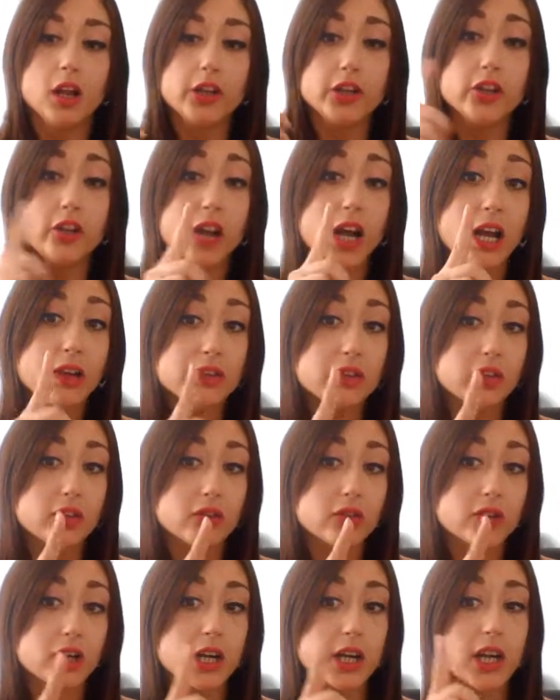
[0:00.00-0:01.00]
You have
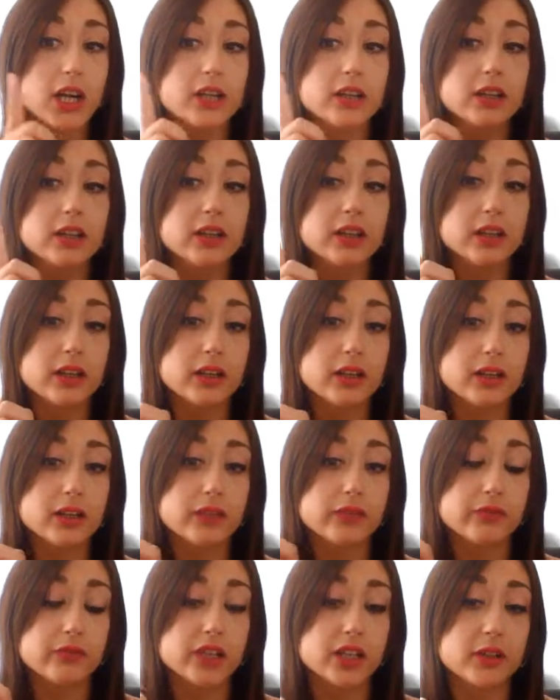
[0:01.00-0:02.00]
to look at the
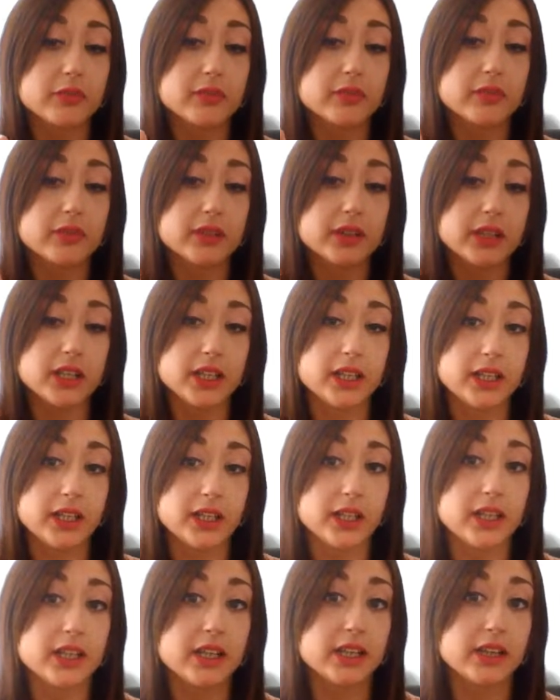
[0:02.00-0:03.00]
verb
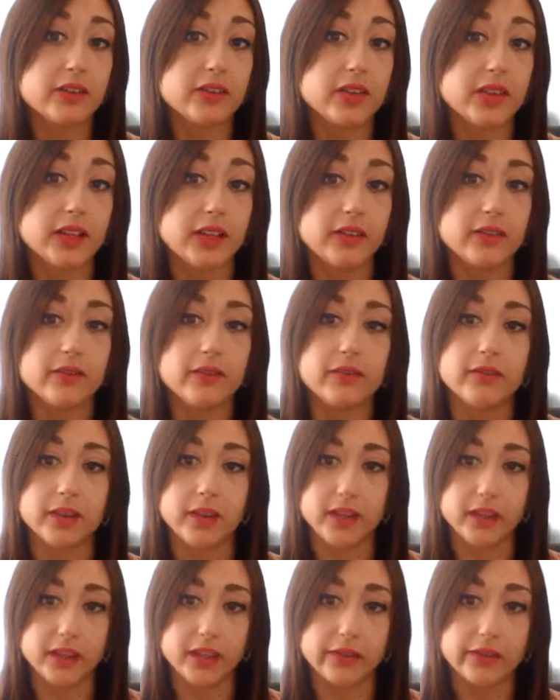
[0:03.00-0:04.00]
that is in the
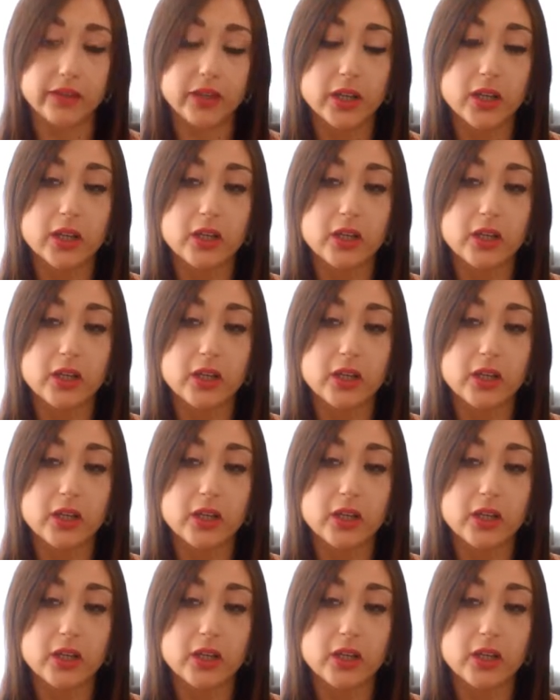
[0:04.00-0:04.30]
infinitive.